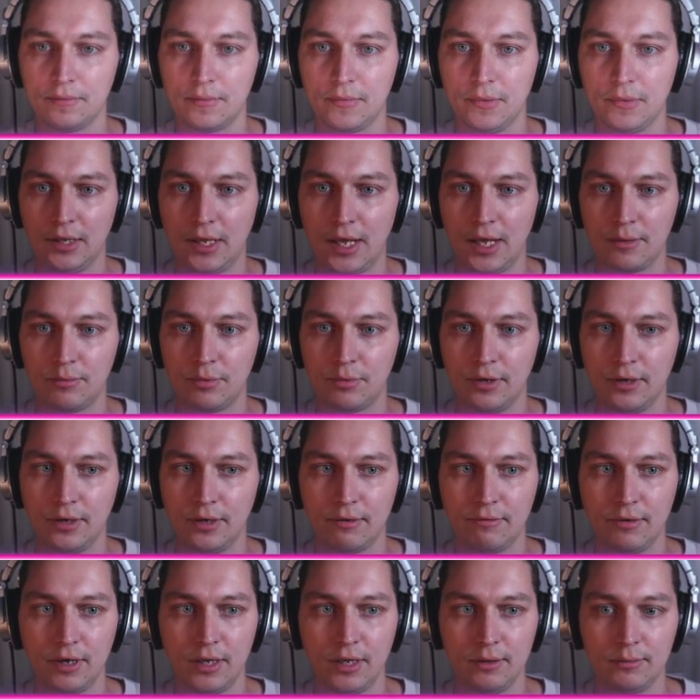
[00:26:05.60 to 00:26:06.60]
library
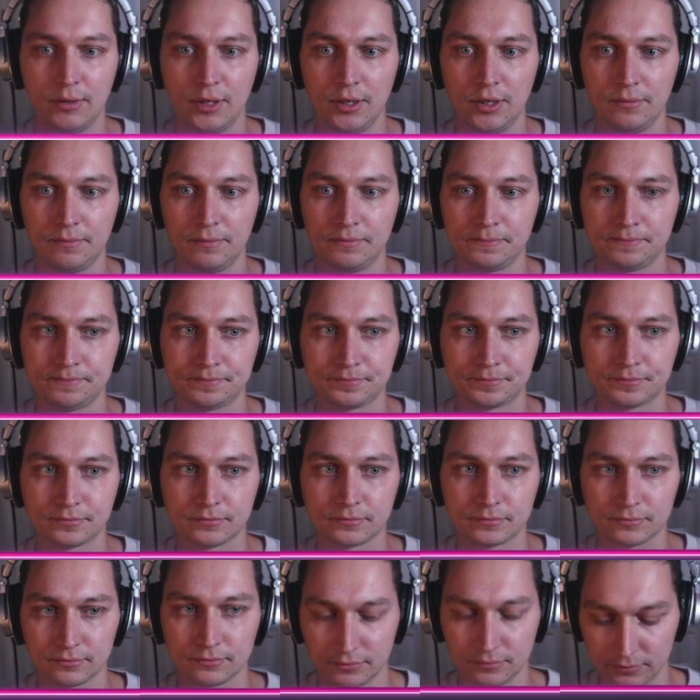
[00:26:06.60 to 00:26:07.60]
available.
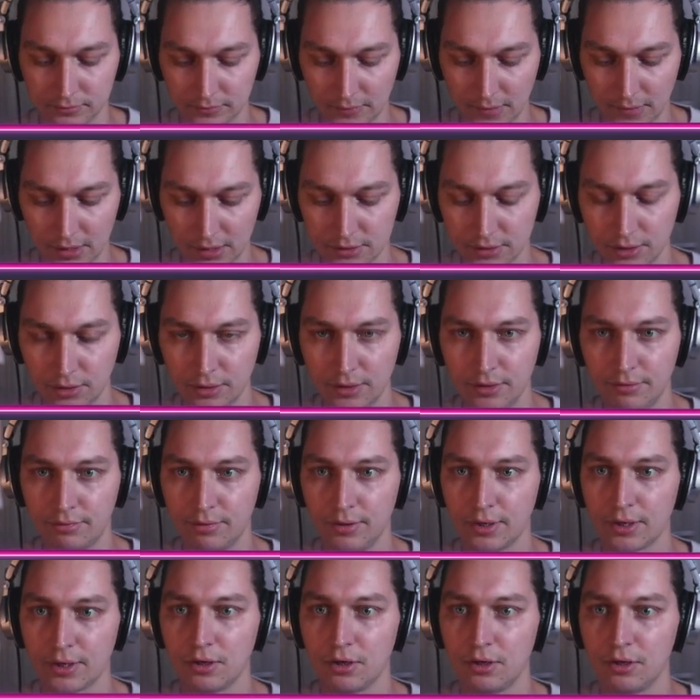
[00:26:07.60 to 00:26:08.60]
So if
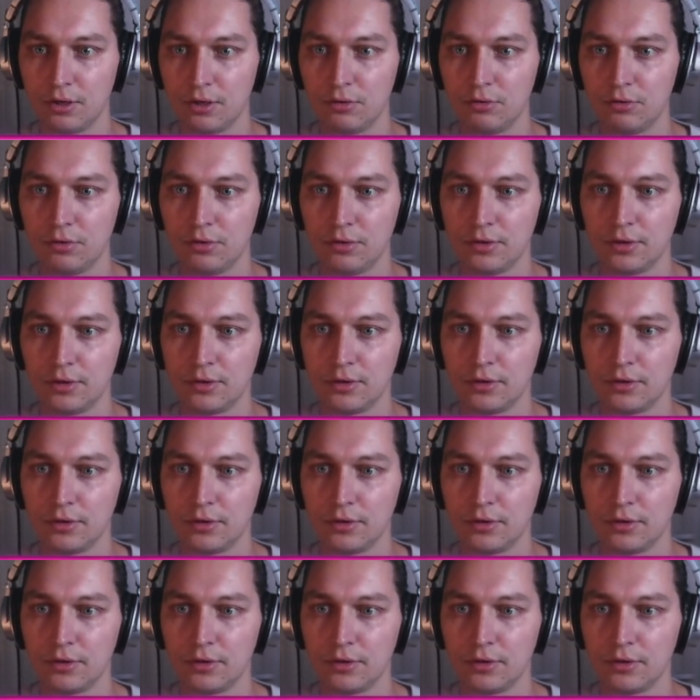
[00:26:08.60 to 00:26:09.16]
we go